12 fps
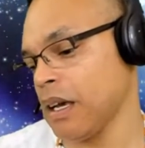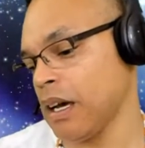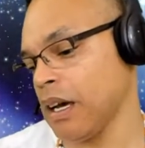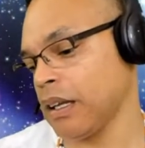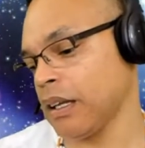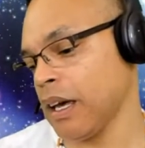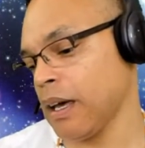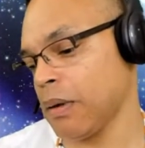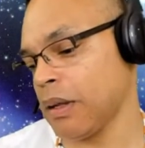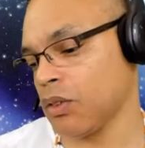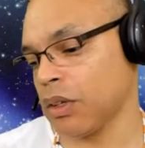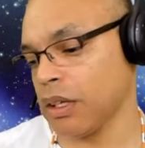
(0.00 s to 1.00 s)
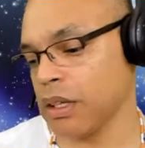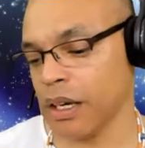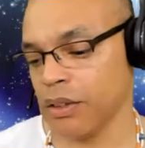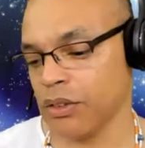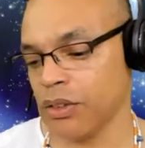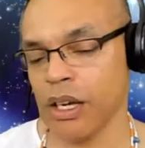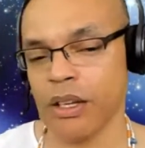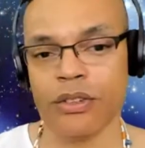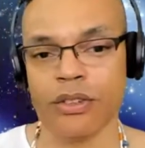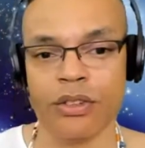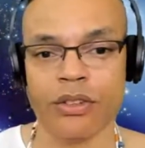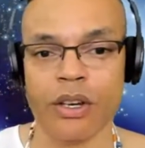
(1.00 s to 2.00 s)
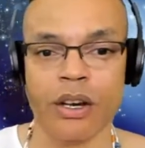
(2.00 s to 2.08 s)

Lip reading: and it came in. It's really nice. And this is